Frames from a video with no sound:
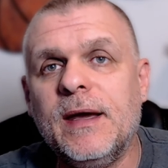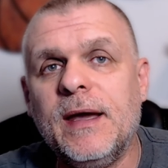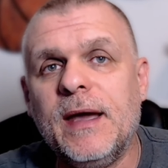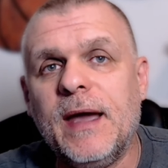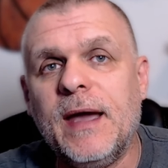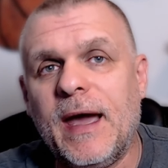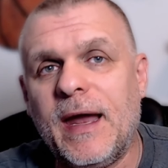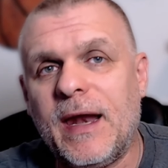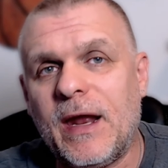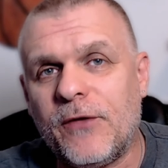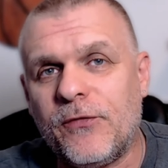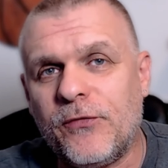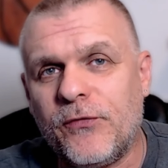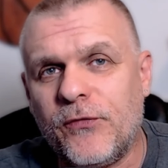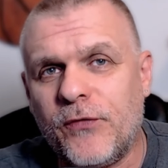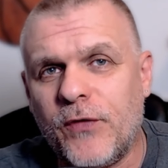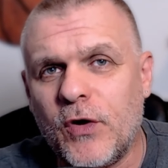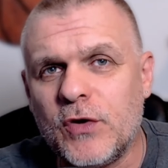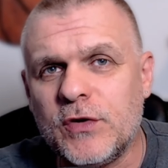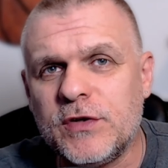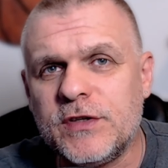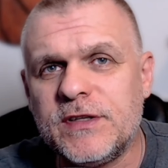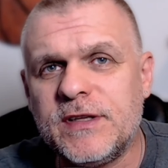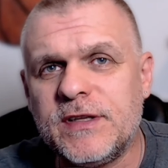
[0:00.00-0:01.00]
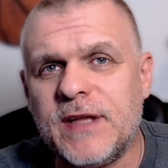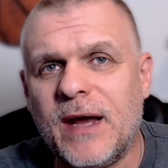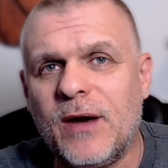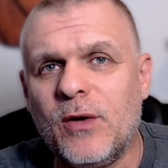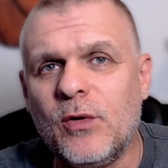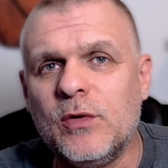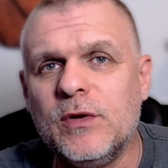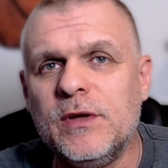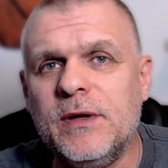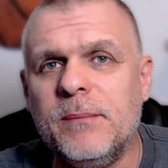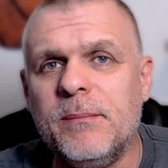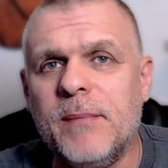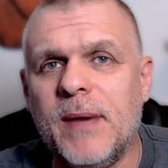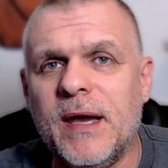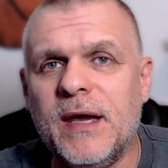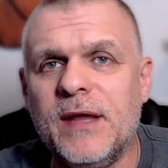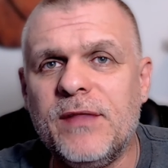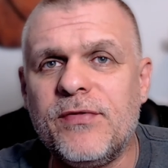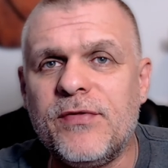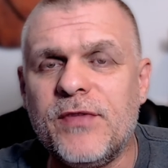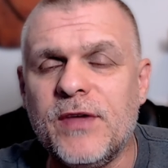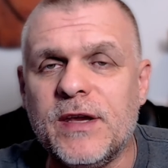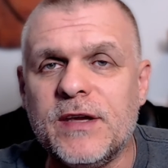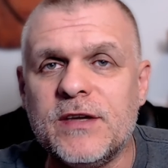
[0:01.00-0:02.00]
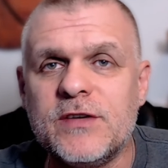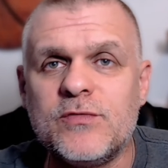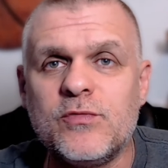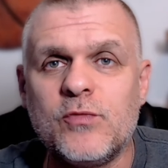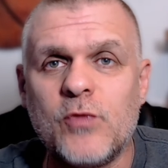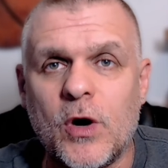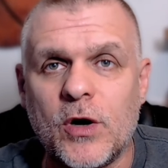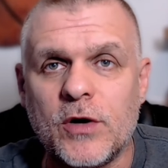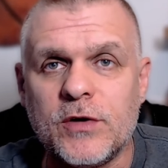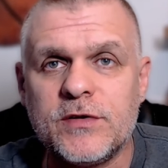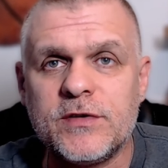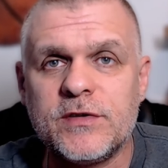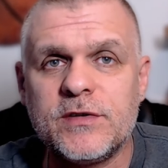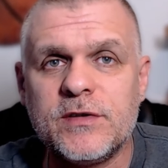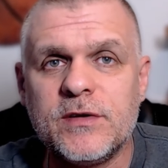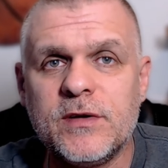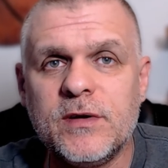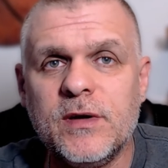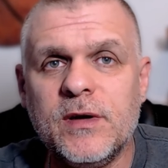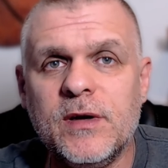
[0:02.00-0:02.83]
And at first, that only made things worse.